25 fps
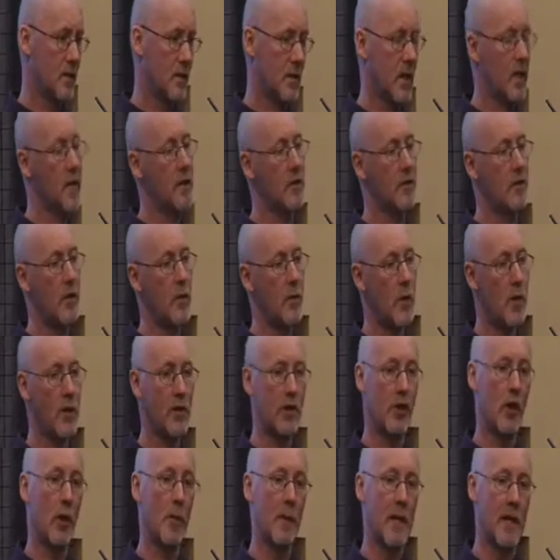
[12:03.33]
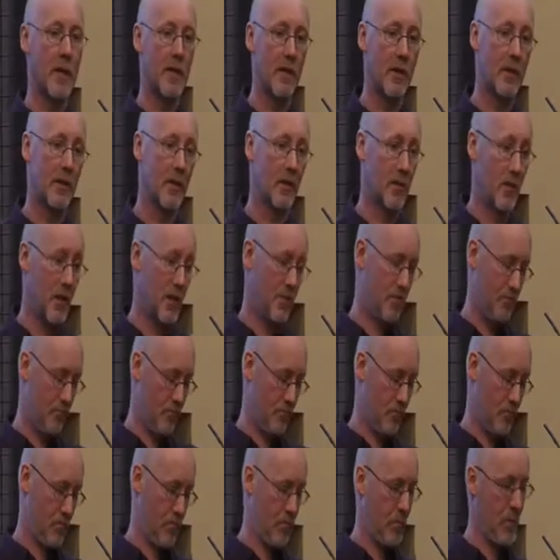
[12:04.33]
Okay, so I brought it home anyway. I thought, well,
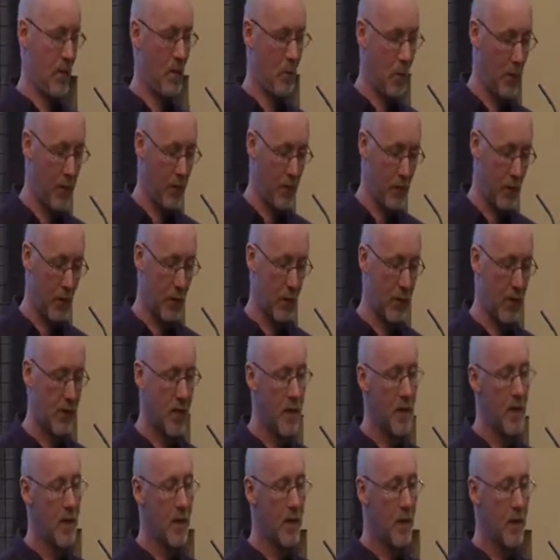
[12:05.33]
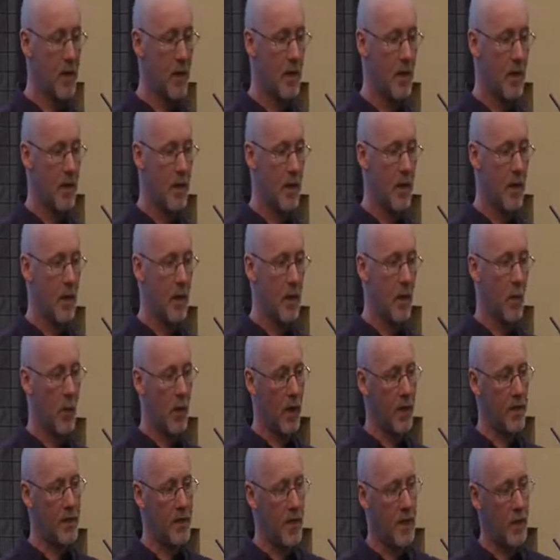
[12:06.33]
I went through it. And
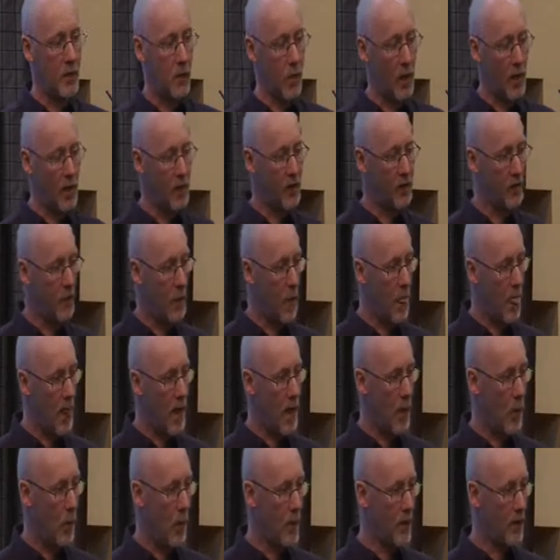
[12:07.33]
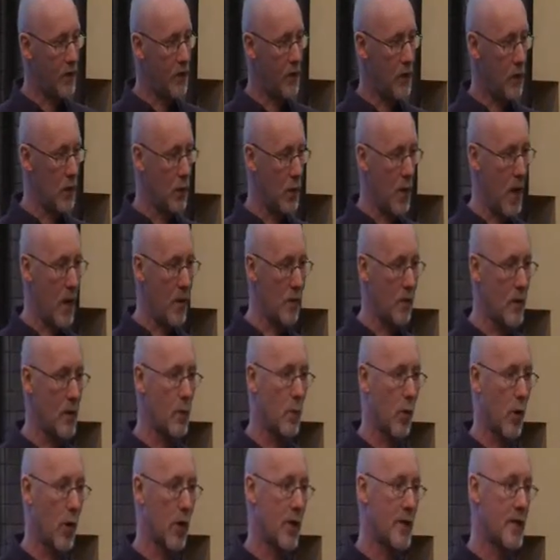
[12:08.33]
what I did was, I went through every
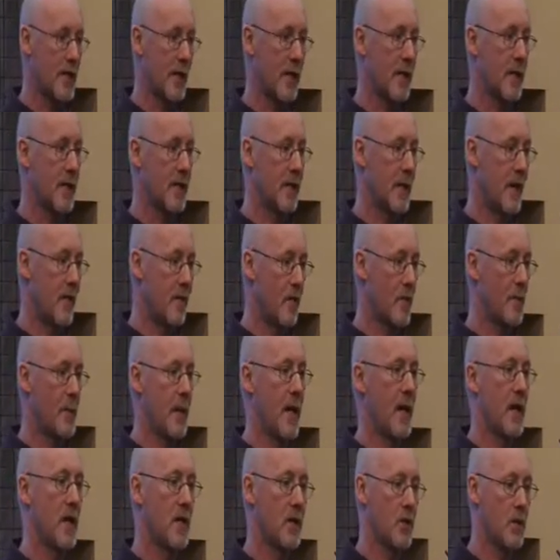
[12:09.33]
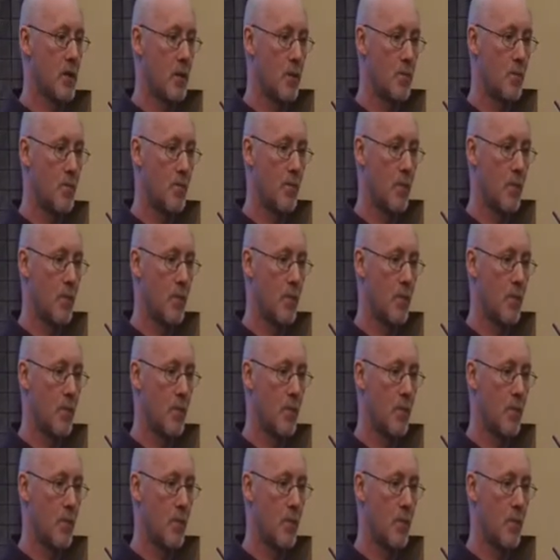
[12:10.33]
word in it and every page.